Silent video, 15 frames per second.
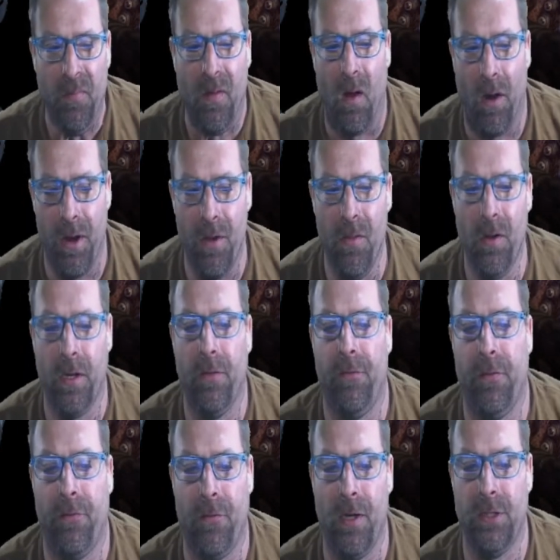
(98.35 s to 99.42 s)
Are you looking
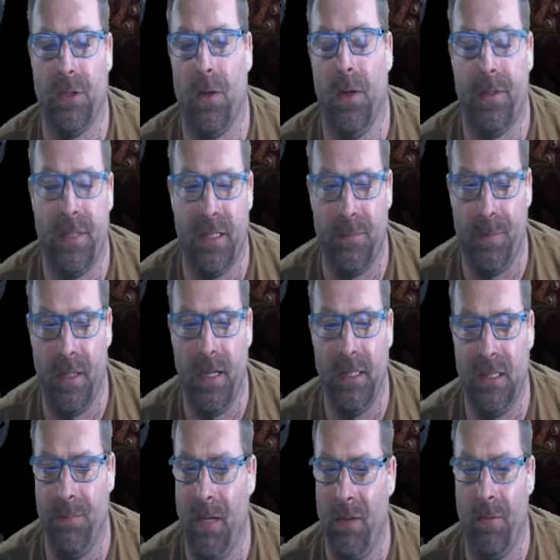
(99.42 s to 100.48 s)
for fresh Arc
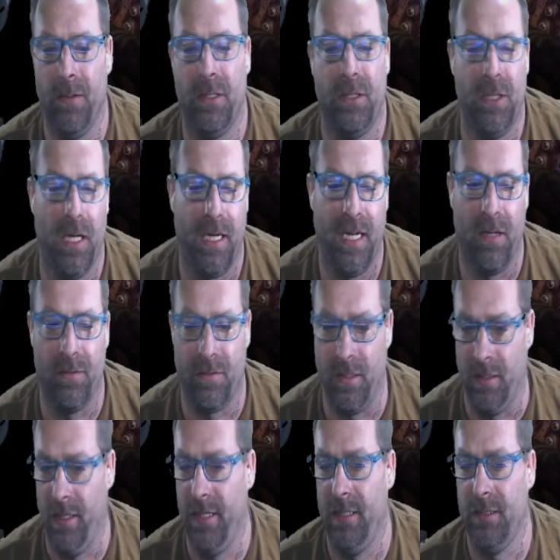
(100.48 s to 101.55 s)
experience? You might want to check out the
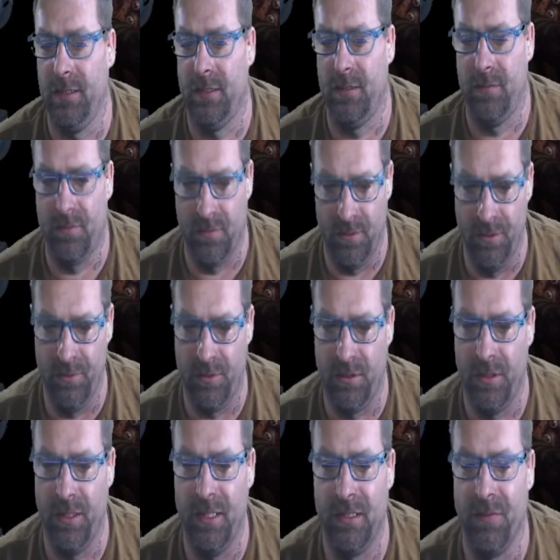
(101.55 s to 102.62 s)
latest new
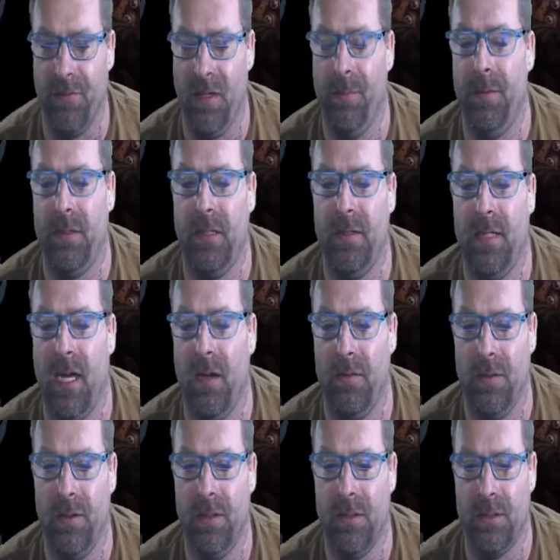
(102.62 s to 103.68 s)
series of limited
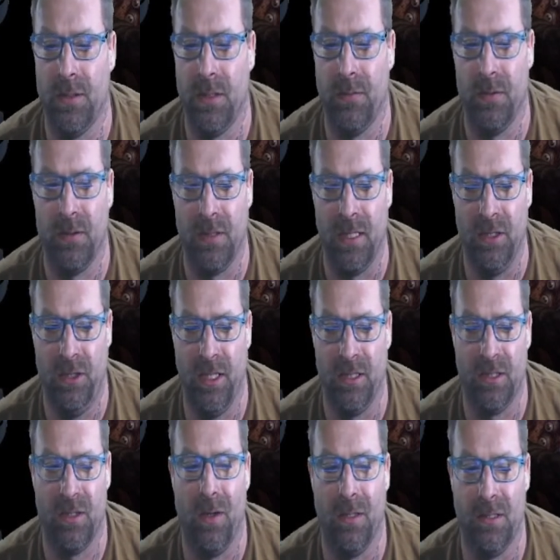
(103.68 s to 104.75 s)
downloaded servers that
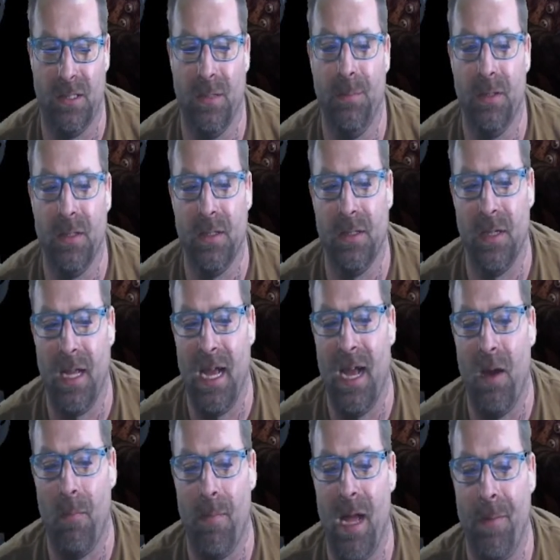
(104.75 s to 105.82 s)
just launched. Similar to
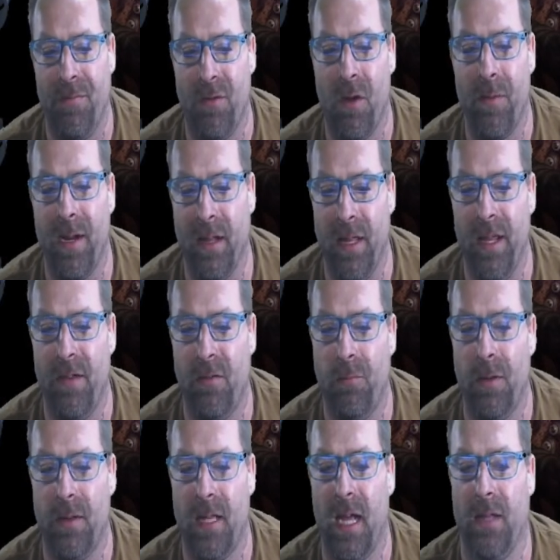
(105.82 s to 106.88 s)
how maps are released
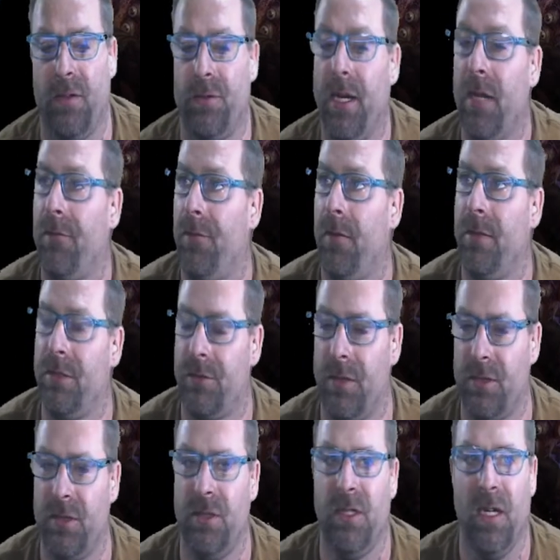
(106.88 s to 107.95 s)
with the transfer
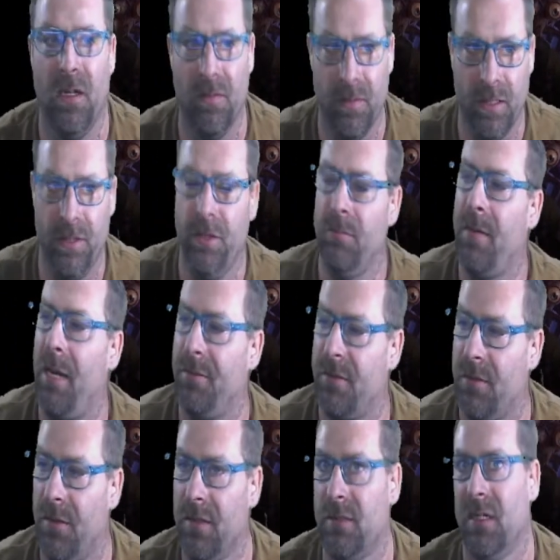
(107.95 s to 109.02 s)
restrictions. When a new map
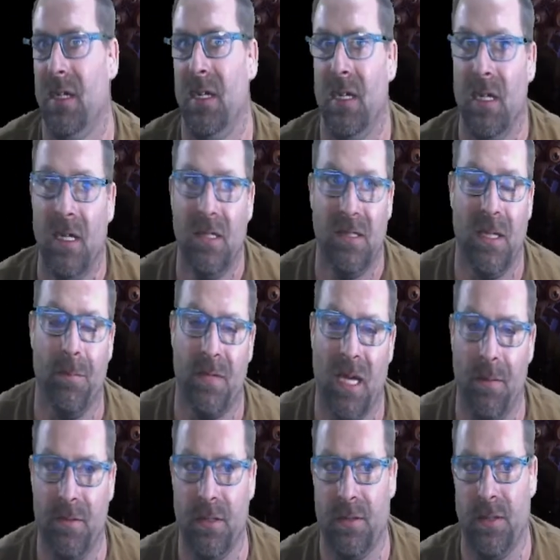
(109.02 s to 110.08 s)
starts,
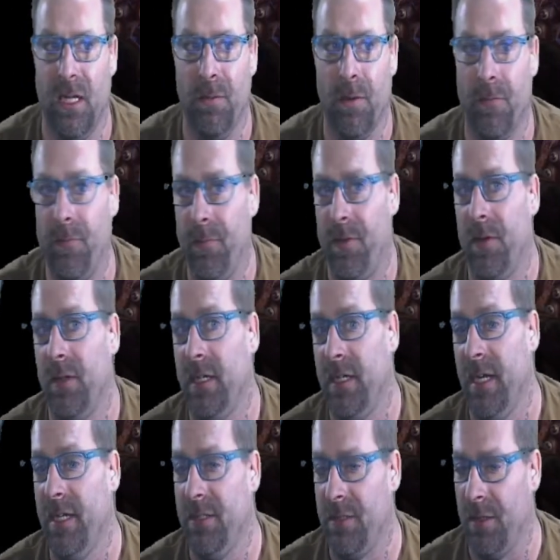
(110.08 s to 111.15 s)
sometimes it's anywhere from 30
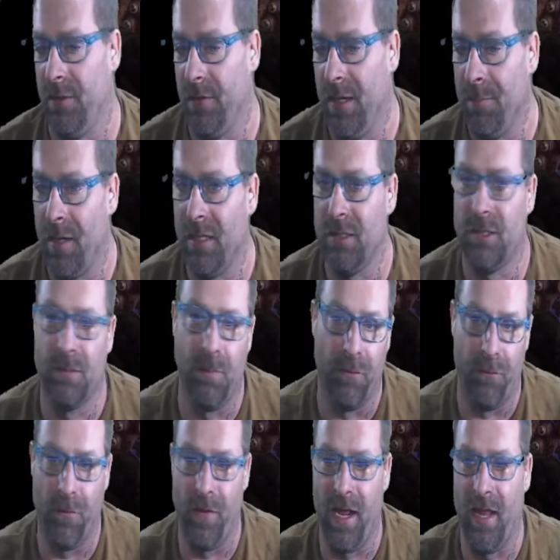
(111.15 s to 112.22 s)
days to 3 months
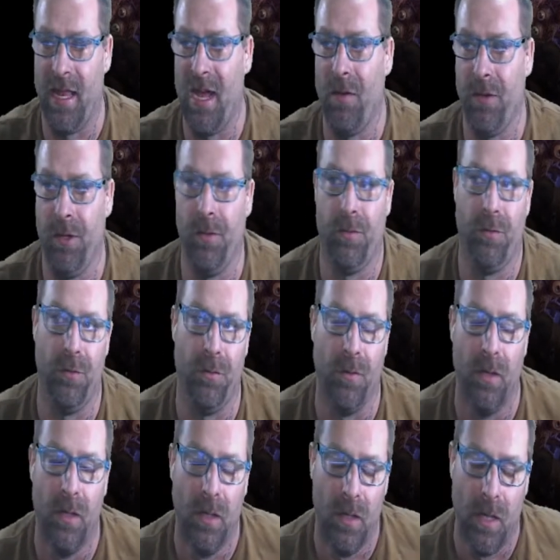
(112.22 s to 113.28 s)
before they allow you to
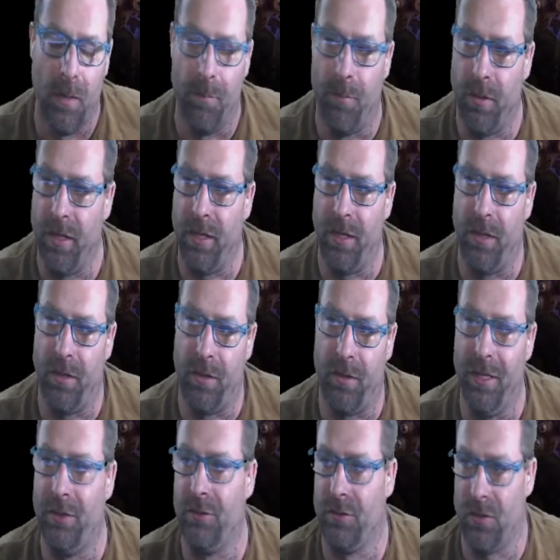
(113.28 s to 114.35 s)
bring
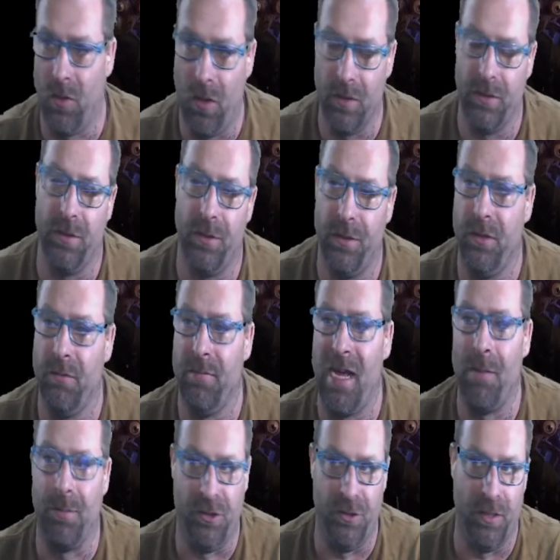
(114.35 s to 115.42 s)
creatures onto the new
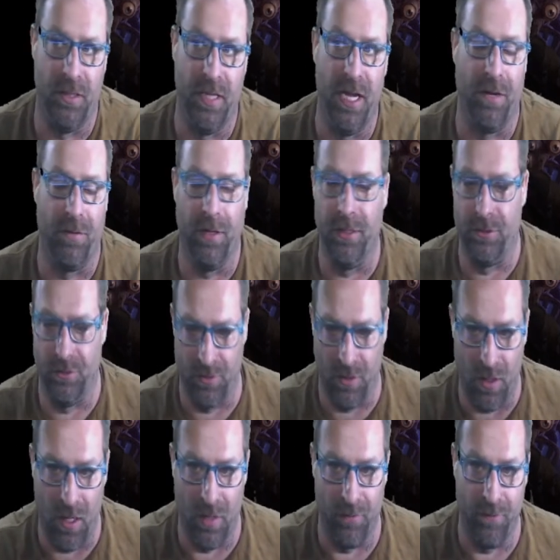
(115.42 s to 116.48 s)
map, but you can take creatures
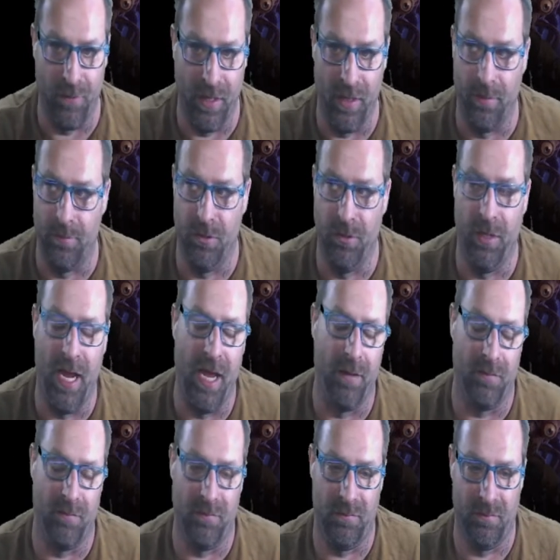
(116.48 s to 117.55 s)
off. And you can
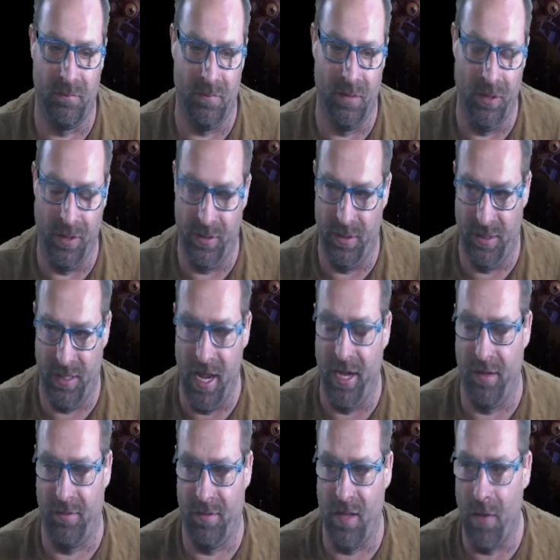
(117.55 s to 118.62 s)

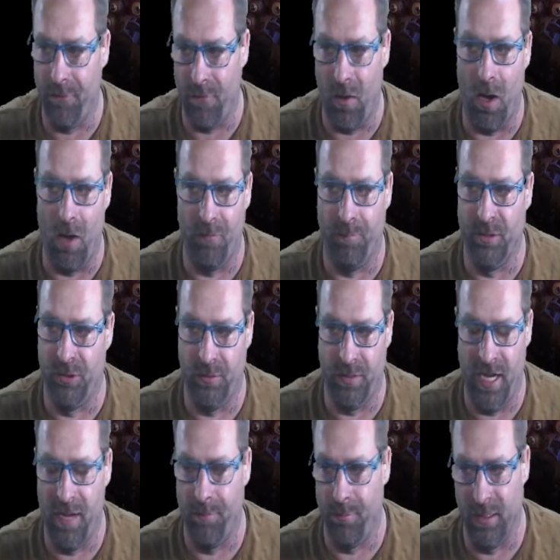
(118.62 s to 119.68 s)
take stuff off, but you
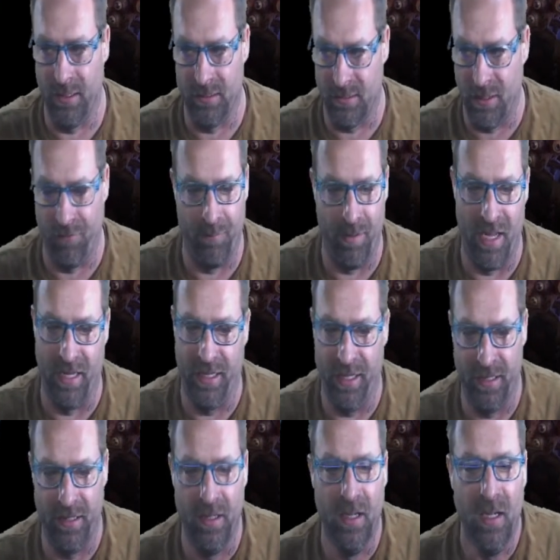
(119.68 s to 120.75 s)
can't bring stuff back
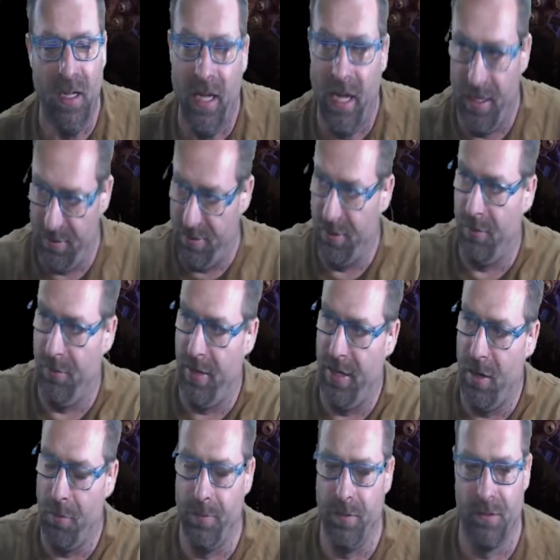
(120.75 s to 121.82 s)
in until they
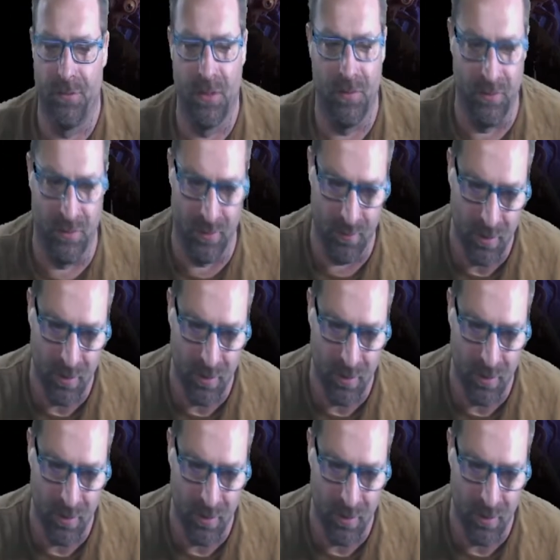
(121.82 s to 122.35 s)
open the servers up.